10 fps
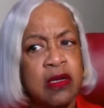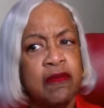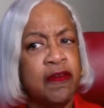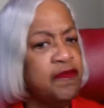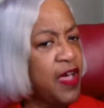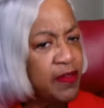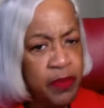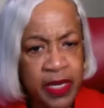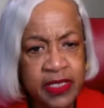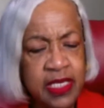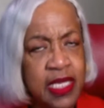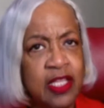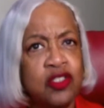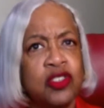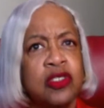for 5 minutes
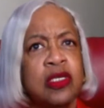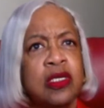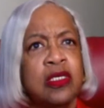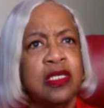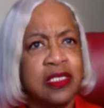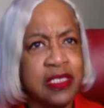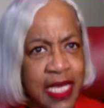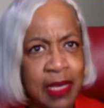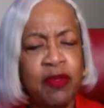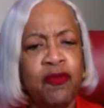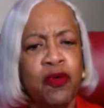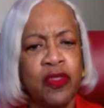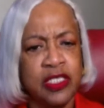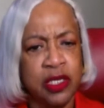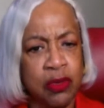each to stand before the
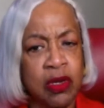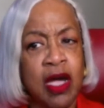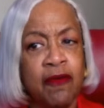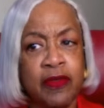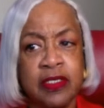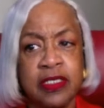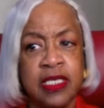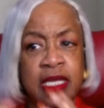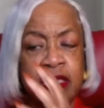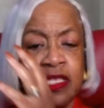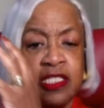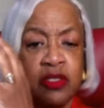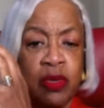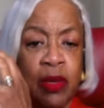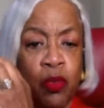General Conference and say, this is
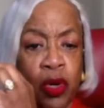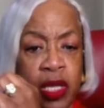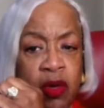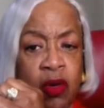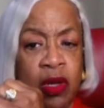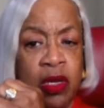what I'm working on.